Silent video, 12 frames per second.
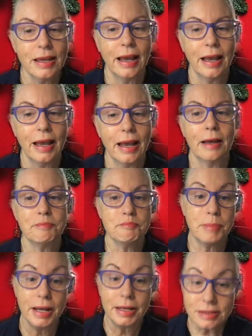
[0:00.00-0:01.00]

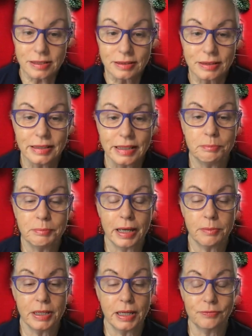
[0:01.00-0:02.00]
but it may
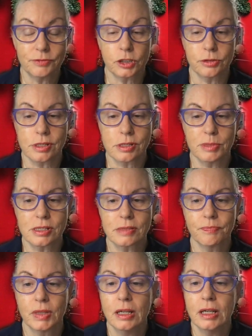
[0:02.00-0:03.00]
be after Christmas.
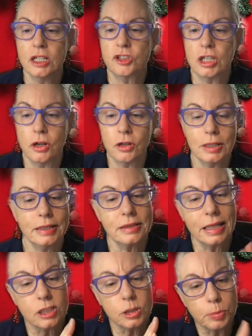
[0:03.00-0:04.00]
So let's
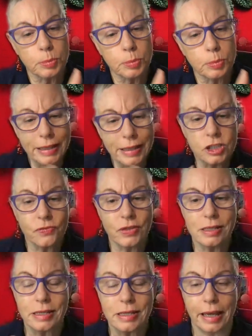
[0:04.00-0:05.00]
explore each of
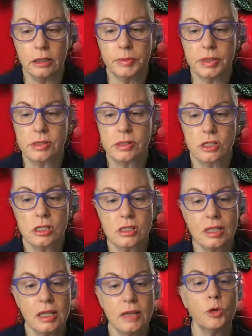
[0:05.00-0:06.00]
these elements just
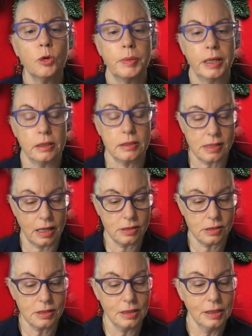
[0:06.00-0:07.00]
to give you a better
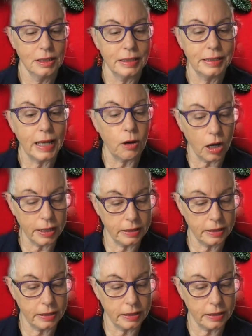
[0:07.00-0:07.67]
sense. Now, I